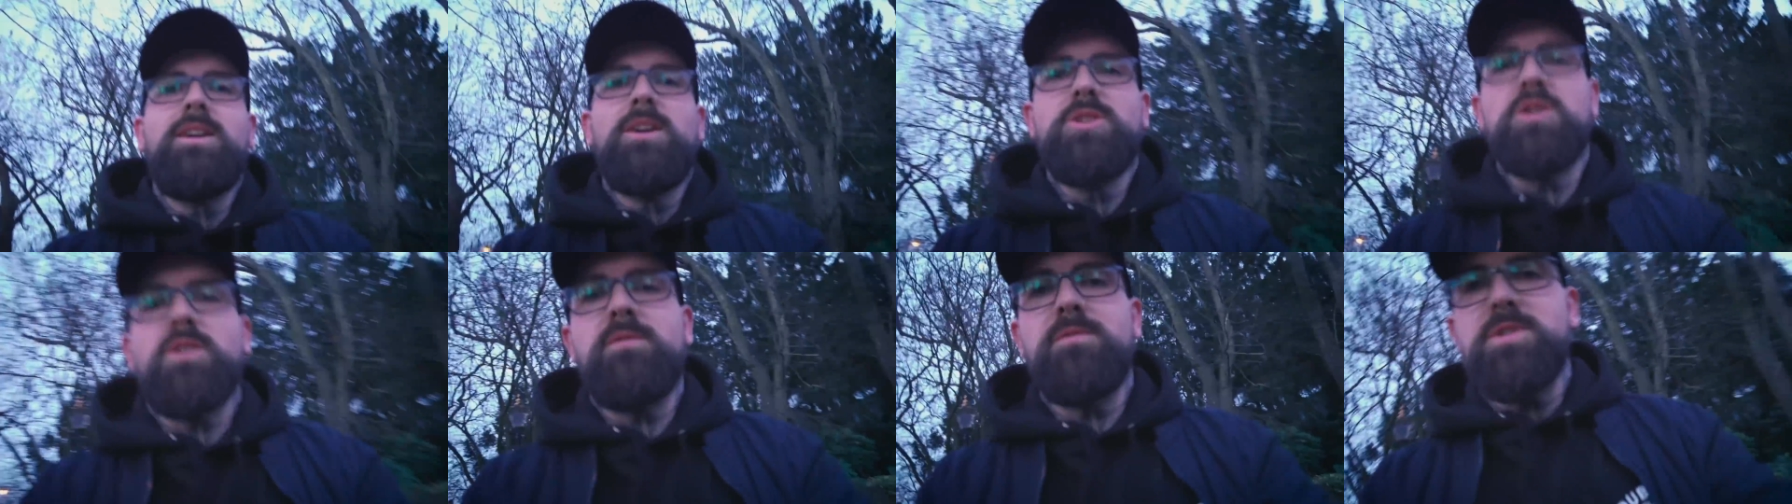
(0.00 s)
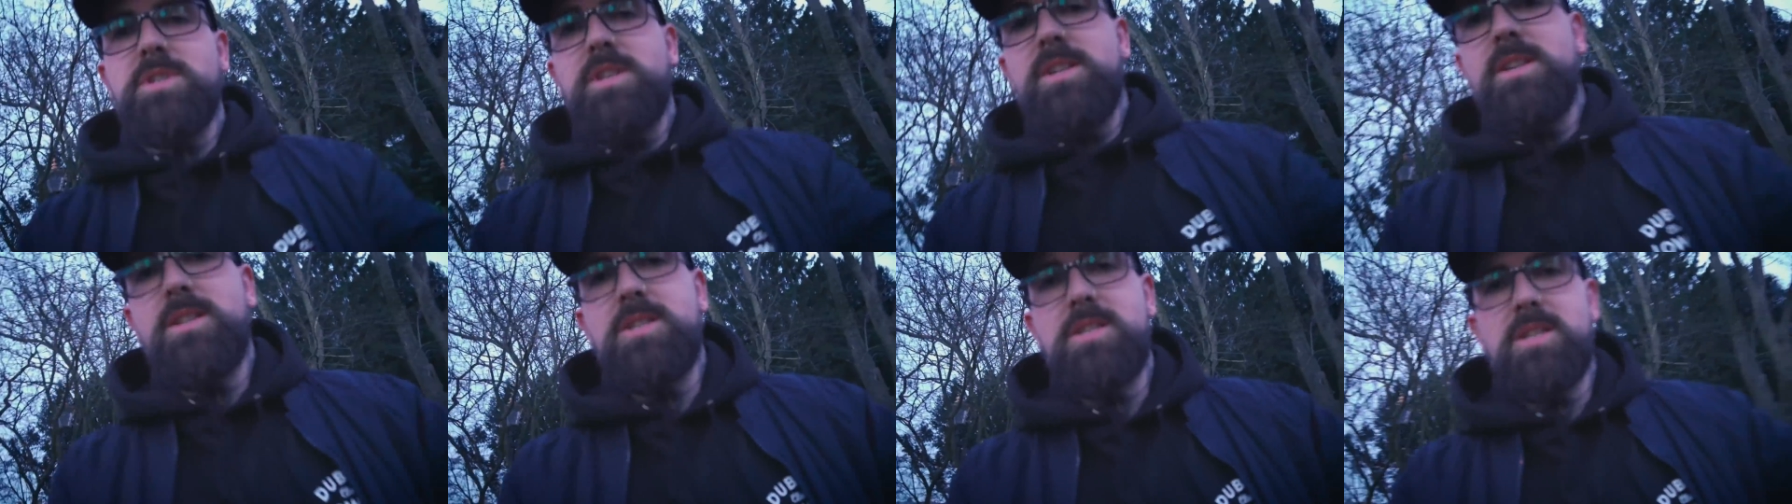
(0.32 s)
So
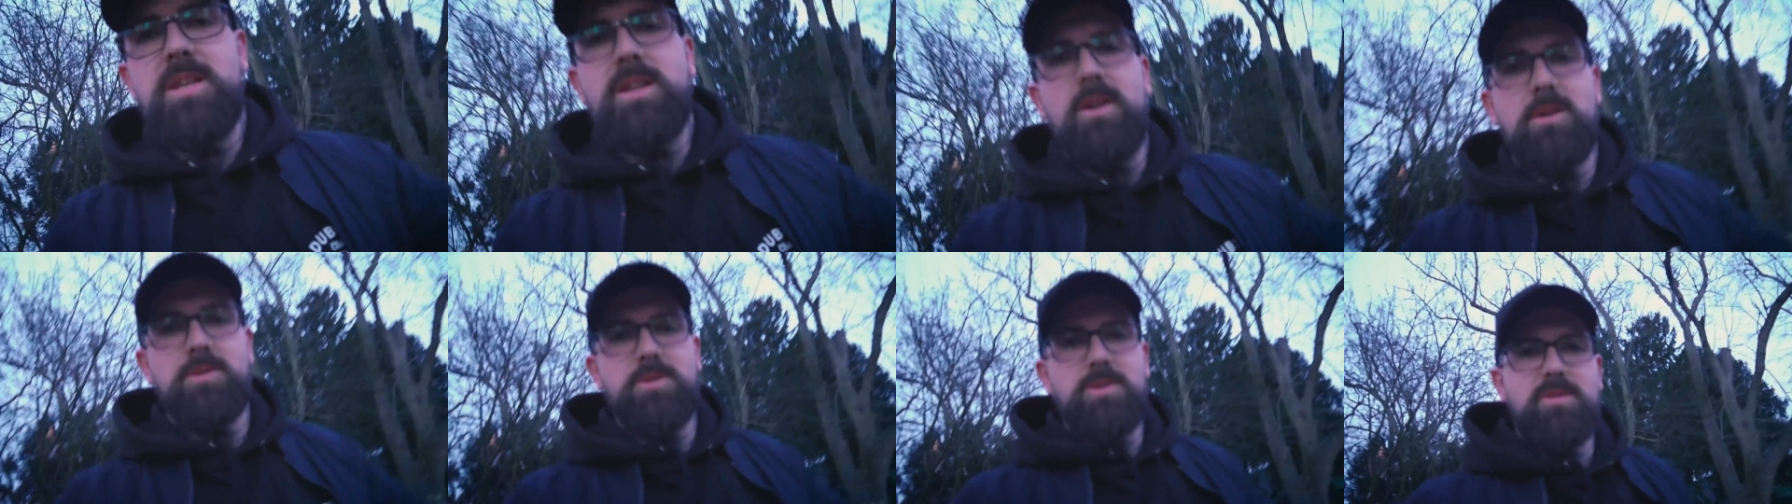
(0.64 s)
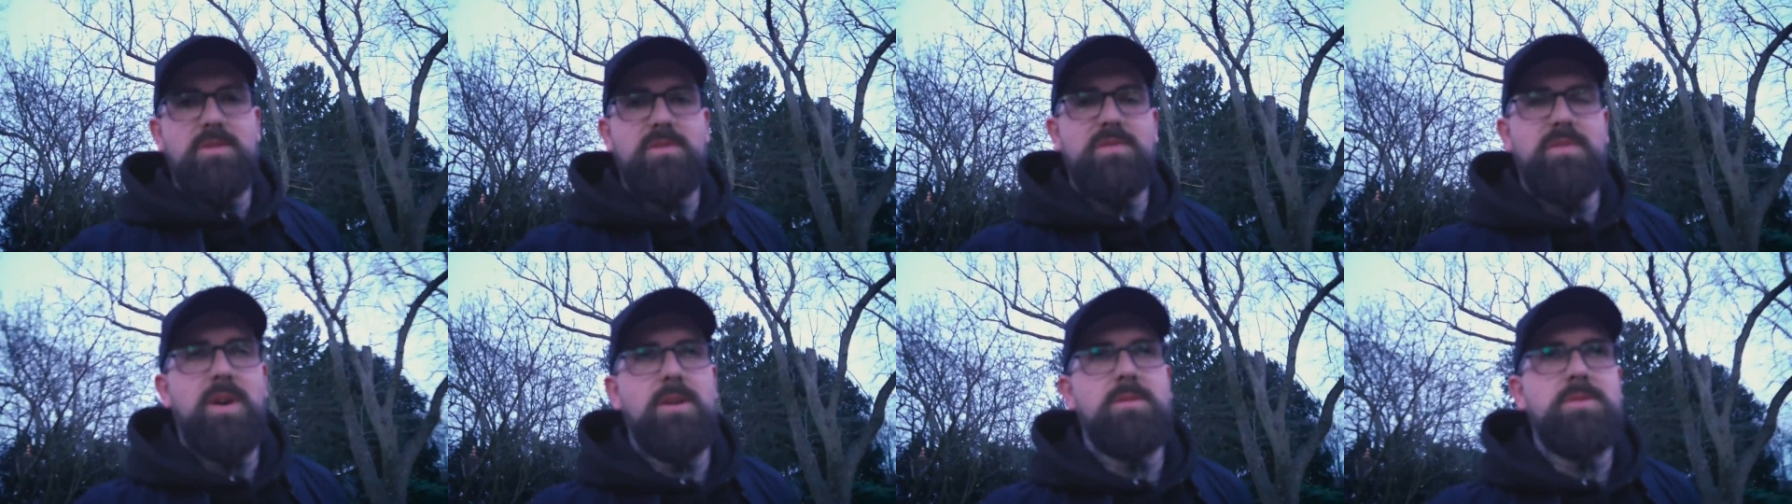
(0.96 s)
obviously you see I was on
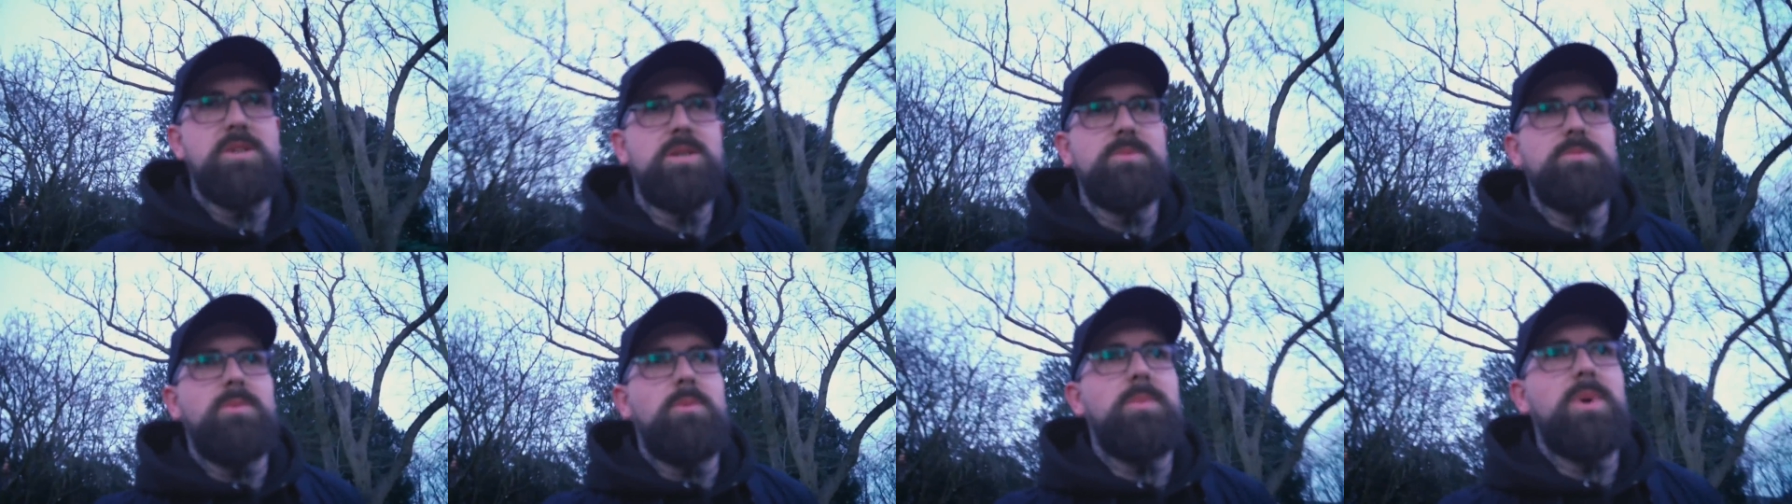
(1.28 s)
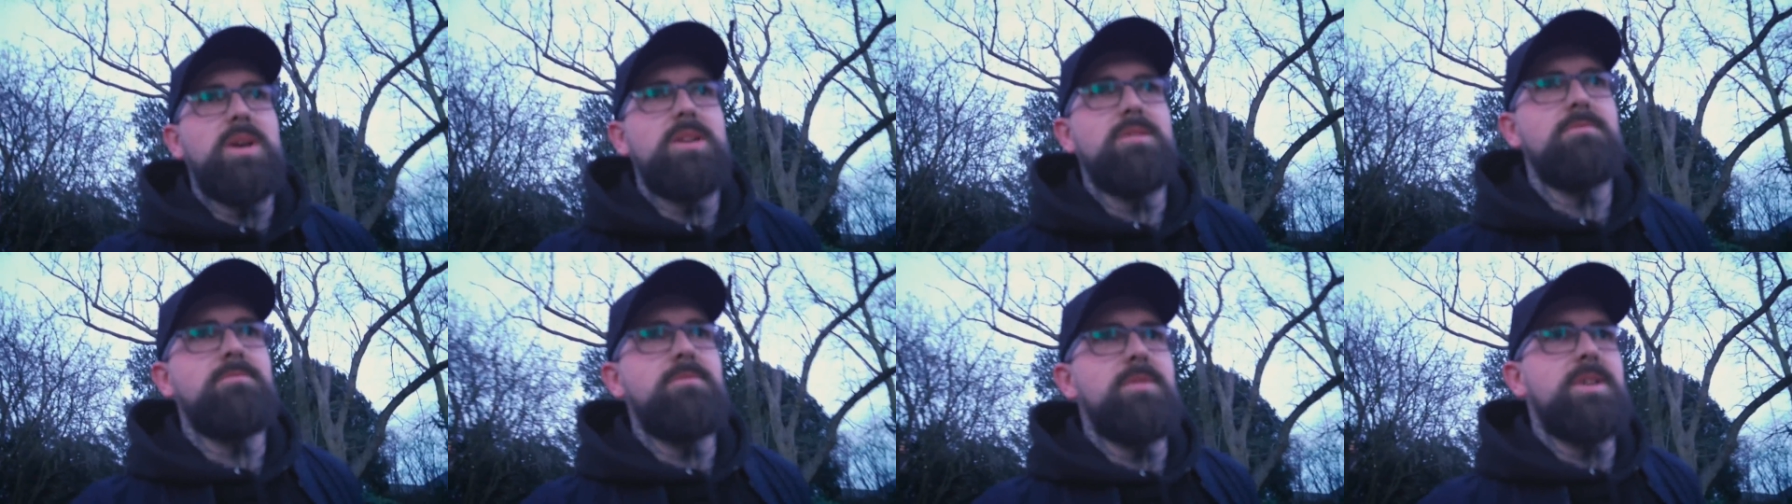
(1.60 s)
the phone to my
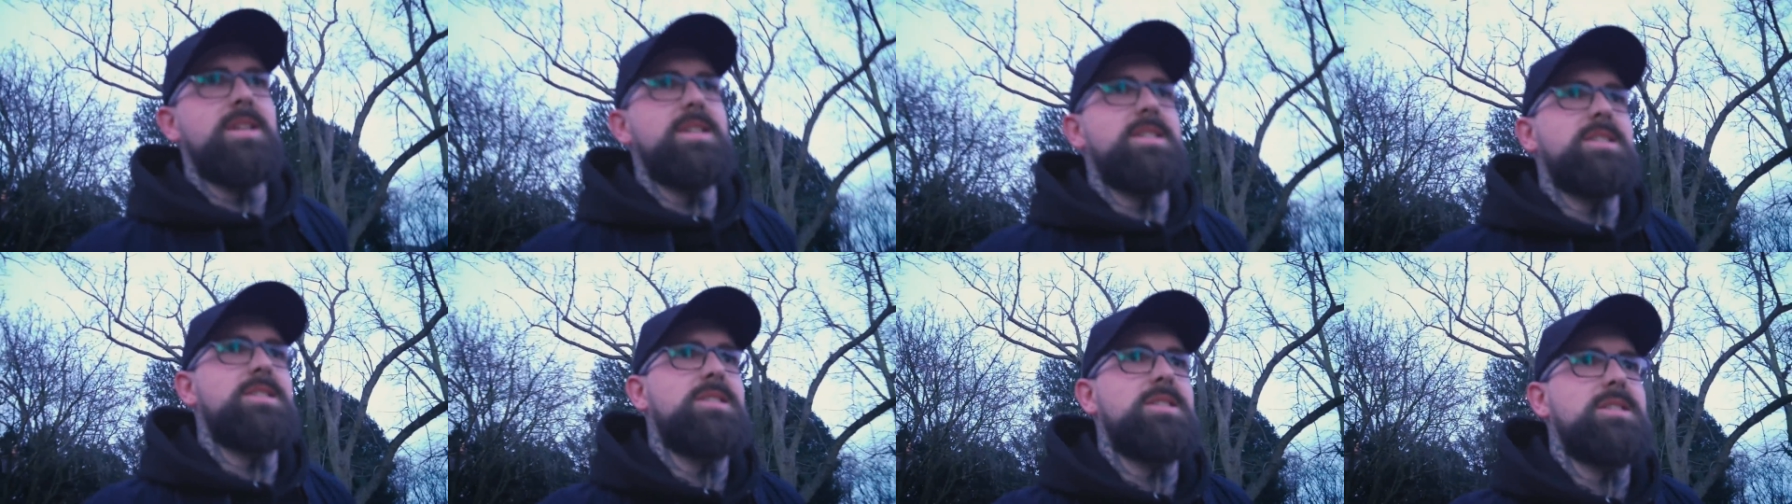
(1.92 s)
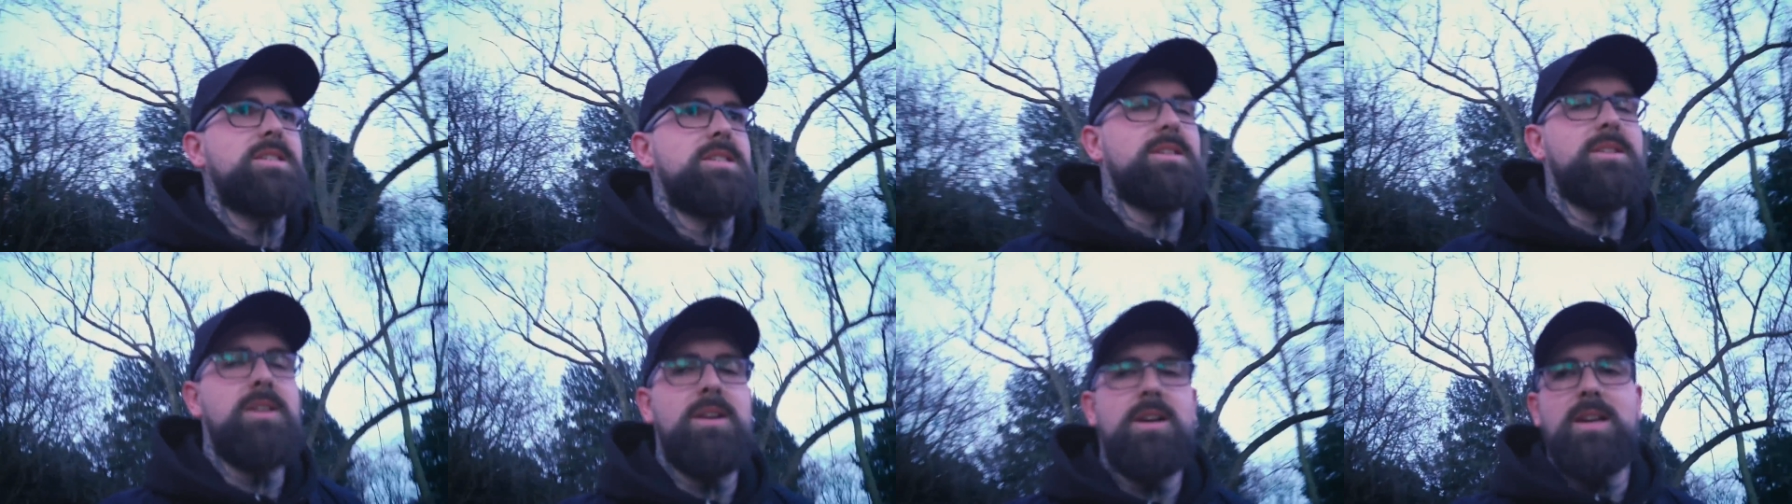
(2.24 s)
mate
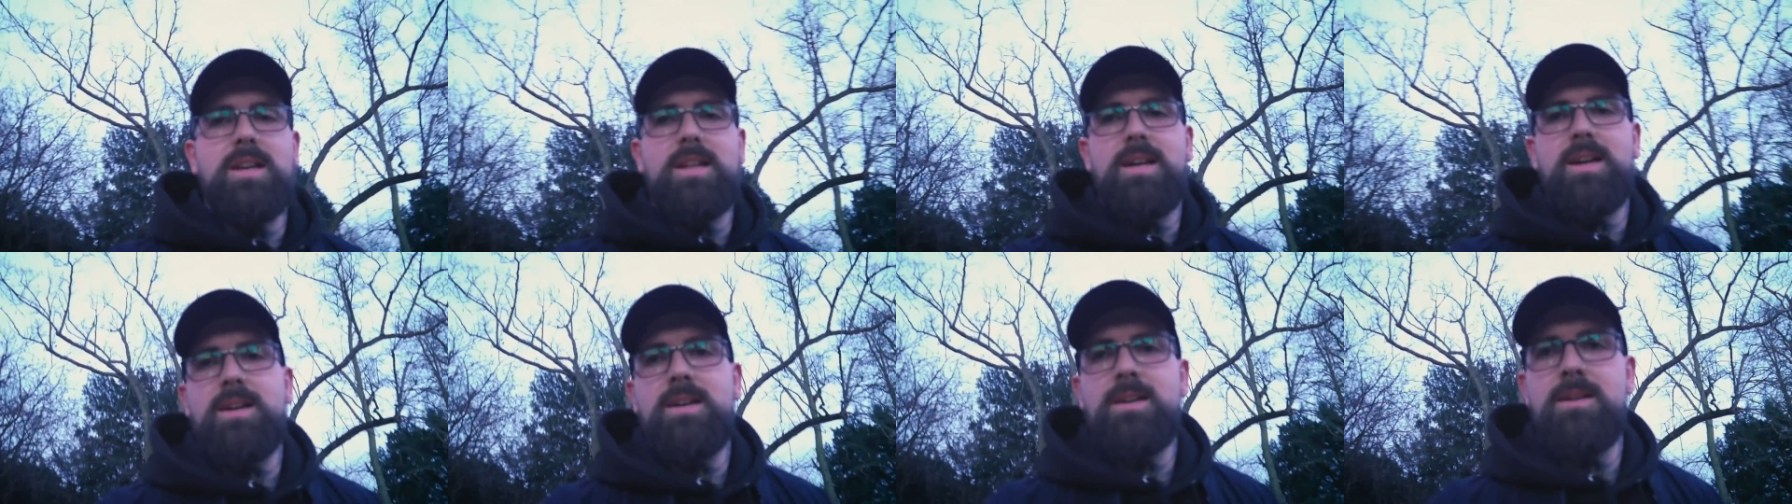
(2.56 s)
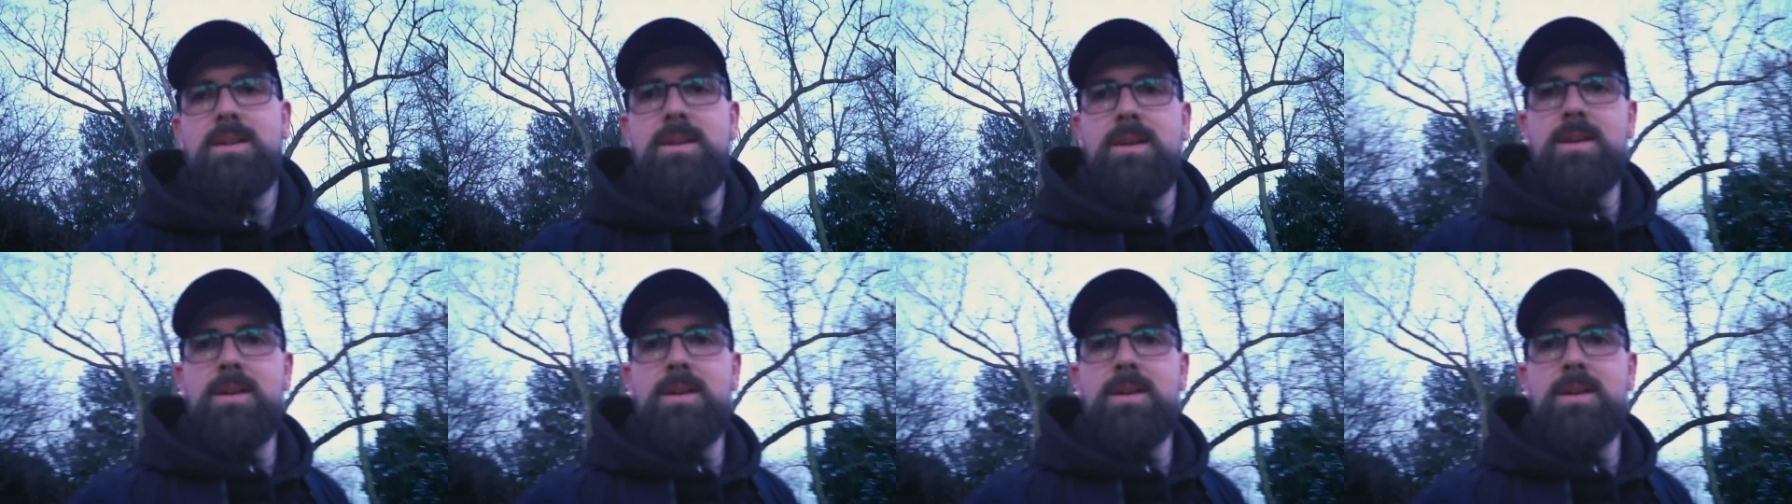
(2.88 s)
Reese earlier